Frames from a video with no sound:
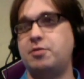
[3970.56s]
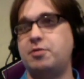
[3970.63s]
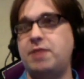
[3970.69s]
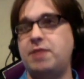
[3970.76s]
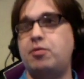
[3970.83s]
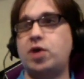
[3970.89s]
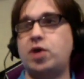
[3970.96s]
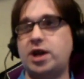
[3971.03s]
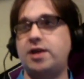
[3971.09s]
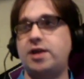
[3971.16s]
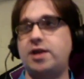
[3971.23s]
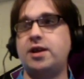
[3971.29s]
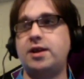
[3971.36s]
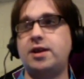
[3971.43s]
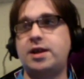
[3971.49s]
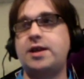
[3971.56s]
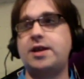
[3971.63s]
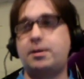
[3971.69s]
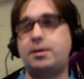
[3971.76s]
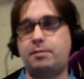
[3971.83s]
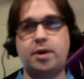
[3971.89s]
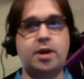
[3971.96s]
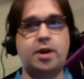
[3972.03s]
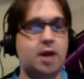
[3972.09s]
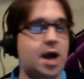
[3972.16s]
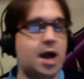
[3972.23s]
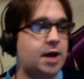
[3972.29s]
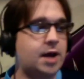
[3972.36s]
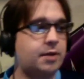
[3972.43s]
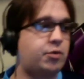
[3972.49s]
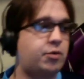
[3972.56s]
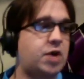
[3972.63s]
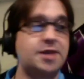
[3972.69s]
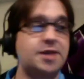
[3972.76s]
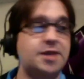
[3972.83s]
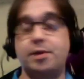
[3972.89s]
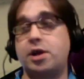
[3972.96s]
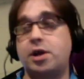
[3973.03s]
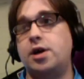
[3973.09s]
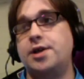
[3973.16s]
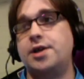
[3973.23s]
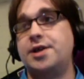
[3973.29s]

people can grasp the concept.